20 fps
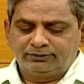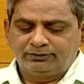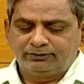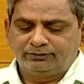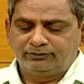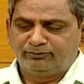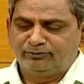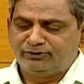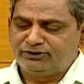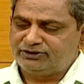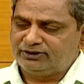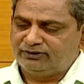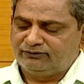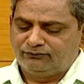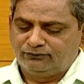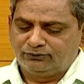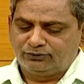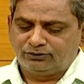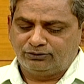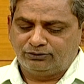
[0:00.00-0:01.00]
Michel
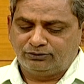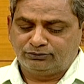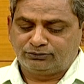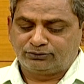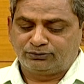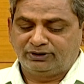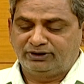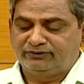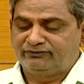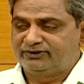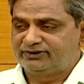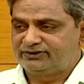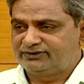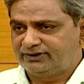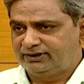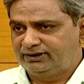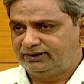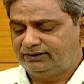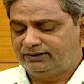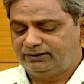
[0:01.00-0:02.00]
Foucault through Edward
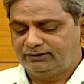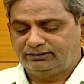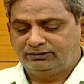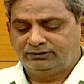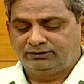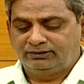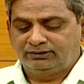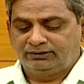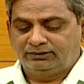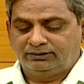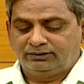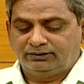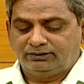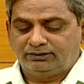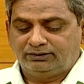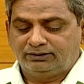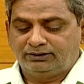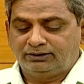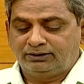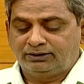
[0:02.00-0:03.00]
Said,
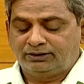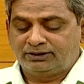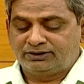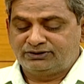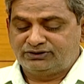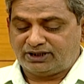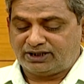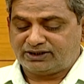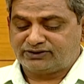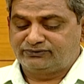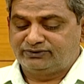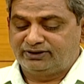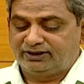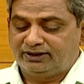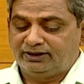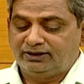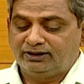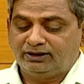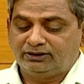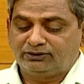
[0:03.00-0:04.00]
Jacques
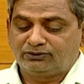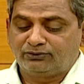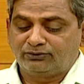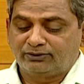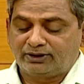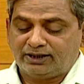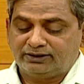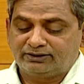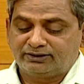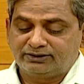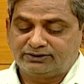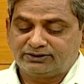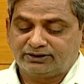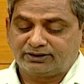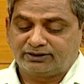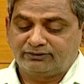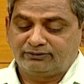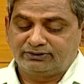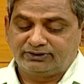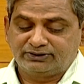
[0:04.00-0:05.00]
Derrida through Gayatri
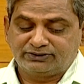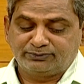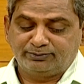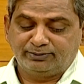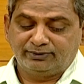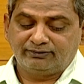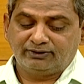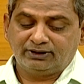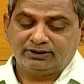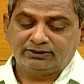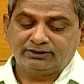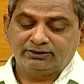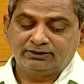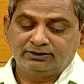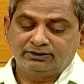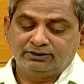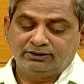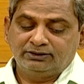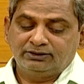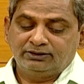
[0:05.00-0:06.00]
Chakravarti Spivak
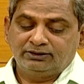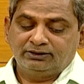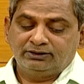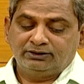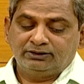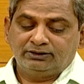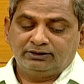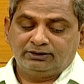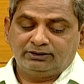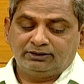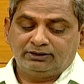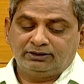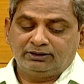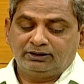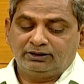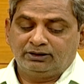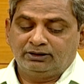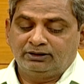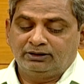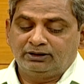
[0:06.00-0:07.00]

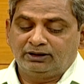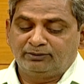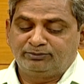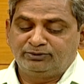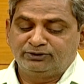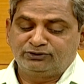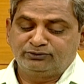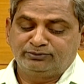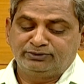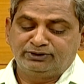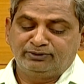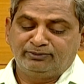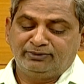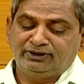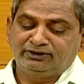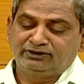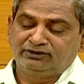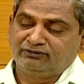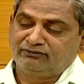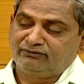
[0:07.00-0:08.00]
appear to be the
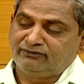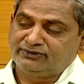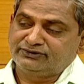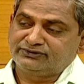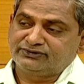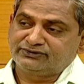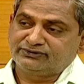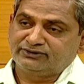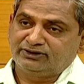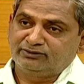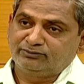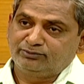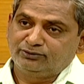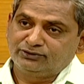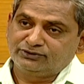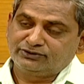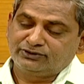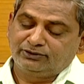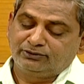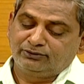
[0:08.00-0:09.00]
main influences on
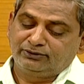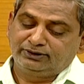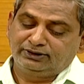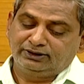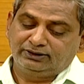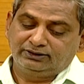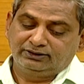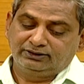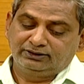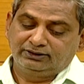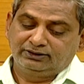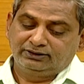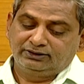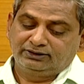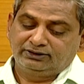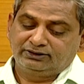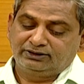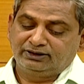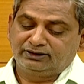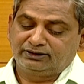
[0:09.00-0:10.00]
post-colonial
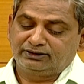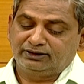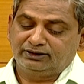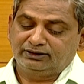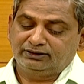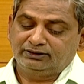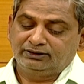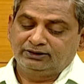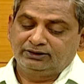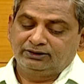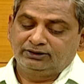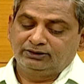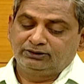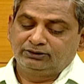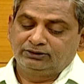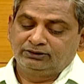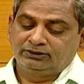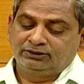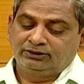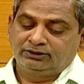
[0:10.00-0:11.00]
thinking,
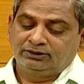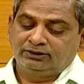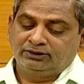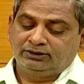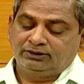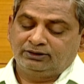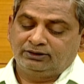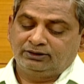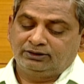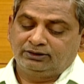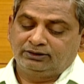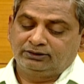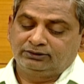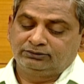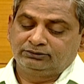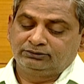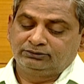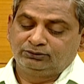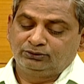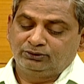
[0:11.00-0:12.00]

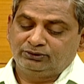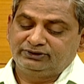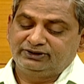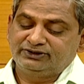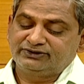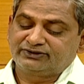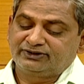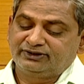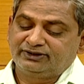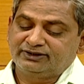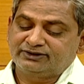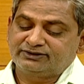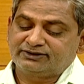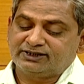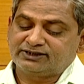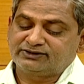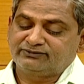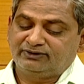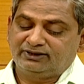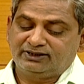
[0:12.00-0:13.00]
though these critics
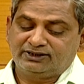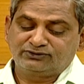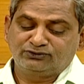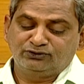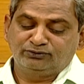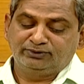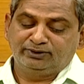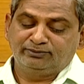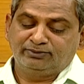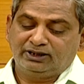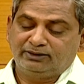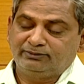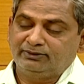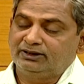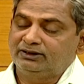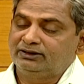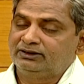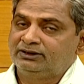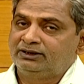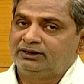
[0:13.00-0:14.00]
as well as Homi
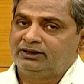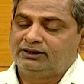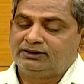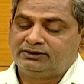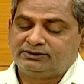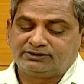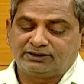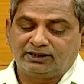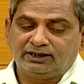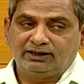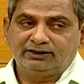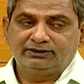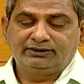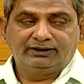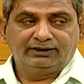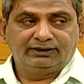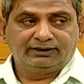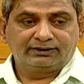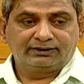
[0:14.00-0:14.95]
Bhabha draw their